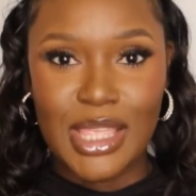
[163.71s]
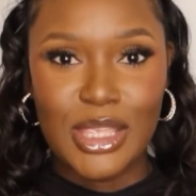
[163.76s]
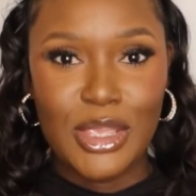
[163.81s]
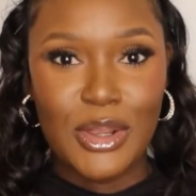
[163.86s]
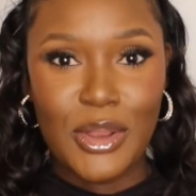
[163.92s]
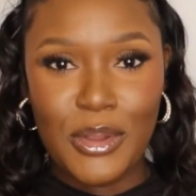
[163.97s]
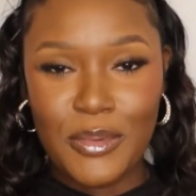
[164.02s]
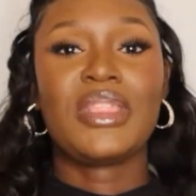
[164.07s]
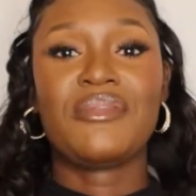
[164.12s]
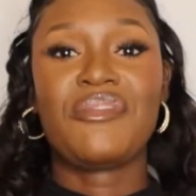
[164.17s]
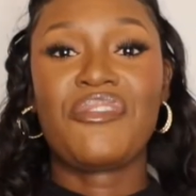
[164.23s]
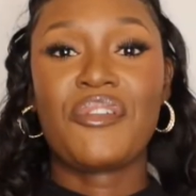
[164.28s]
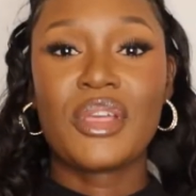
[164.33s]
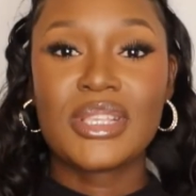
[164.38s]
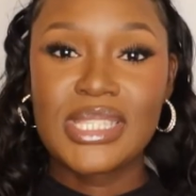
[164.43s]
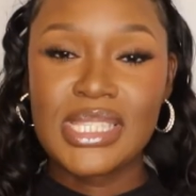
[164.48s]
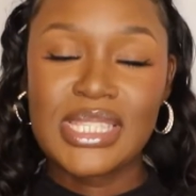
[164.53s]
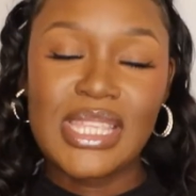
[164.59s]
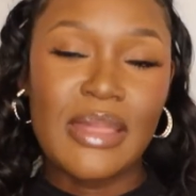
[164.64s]
You know, the
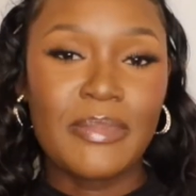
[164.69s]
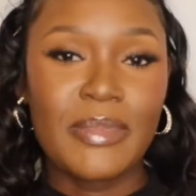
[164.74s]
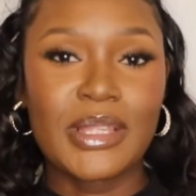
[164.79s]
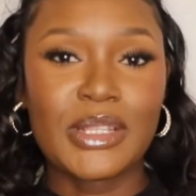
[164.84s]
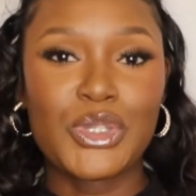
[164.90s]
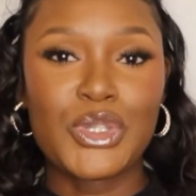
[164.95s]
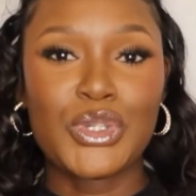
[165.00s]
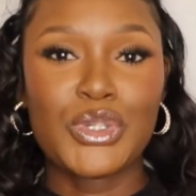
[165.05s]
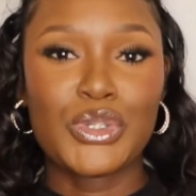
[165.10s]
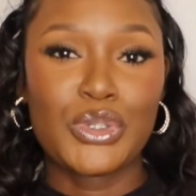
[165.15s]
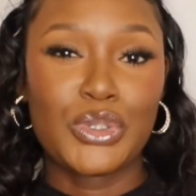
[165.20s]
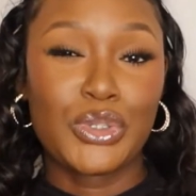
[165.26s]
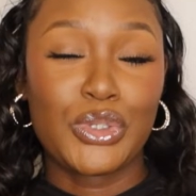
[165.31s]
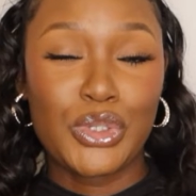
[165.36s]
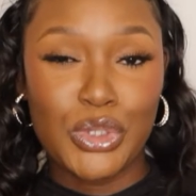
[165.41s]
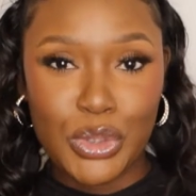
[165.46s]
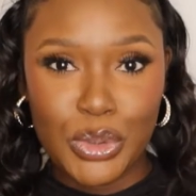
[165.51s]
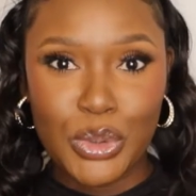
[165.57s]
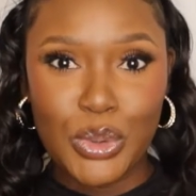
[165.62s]
first step that you should
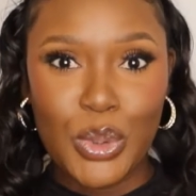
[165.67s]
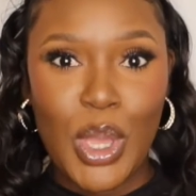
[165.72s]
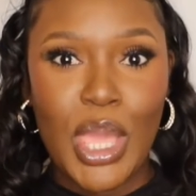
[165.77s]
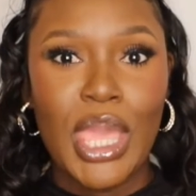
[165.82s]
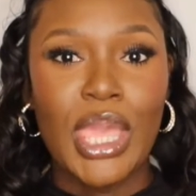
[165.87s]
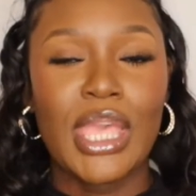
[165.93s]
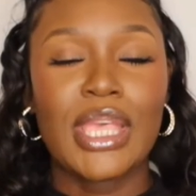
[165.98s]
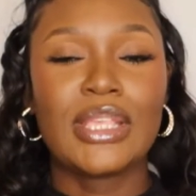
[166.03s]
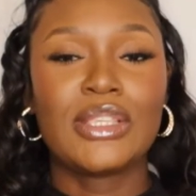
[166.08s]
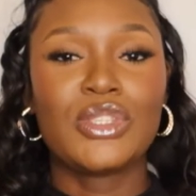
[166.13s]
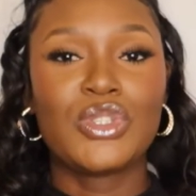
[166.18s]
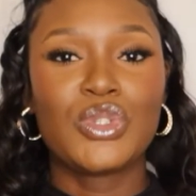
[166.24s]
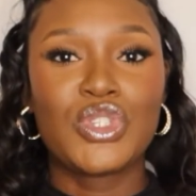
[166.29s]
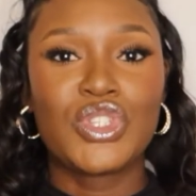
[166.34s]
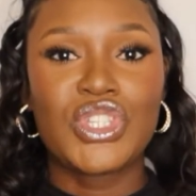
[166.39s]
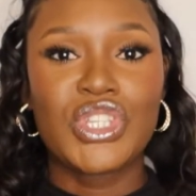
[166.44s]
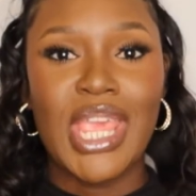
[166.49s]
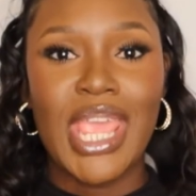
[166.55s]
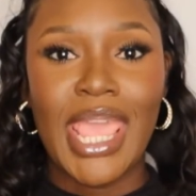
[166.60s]
do is to
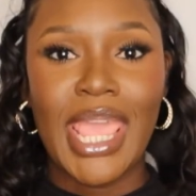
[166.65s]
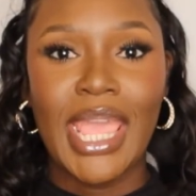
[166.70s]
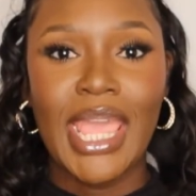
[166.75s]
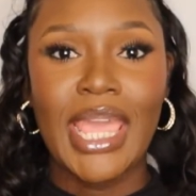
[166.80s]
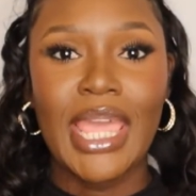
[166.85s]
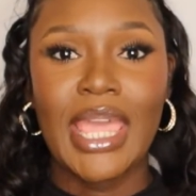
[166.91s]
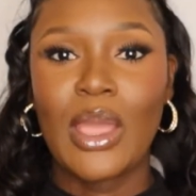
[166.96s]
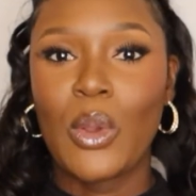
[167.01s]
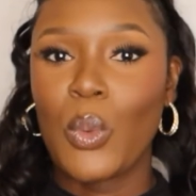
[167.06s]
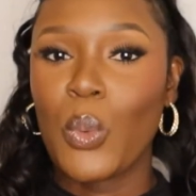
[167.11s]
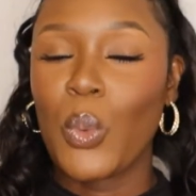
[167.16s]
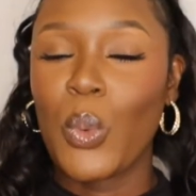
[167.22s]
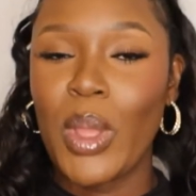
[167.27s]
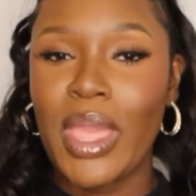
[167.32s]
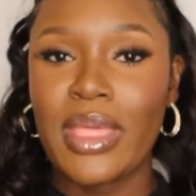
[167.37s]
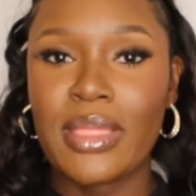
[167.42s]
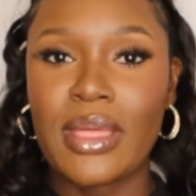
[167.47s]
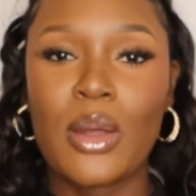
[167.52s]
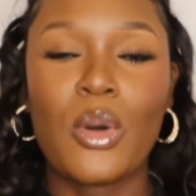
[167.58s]
check
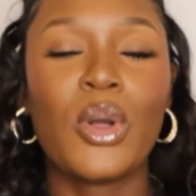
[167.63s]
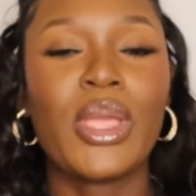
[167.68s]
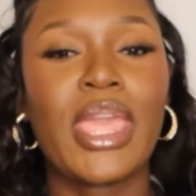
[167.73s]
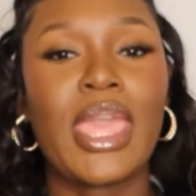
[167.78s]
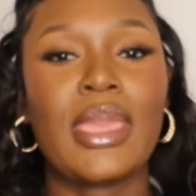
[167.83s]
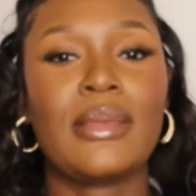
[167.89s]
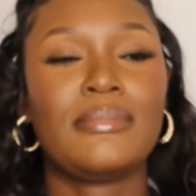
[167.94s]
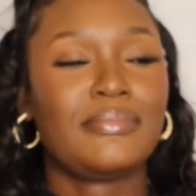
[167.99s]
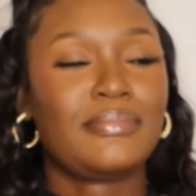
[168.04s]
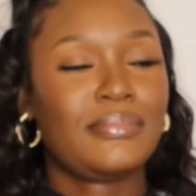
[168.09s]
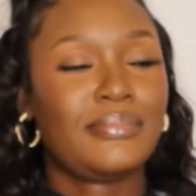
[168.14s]
whether, okay,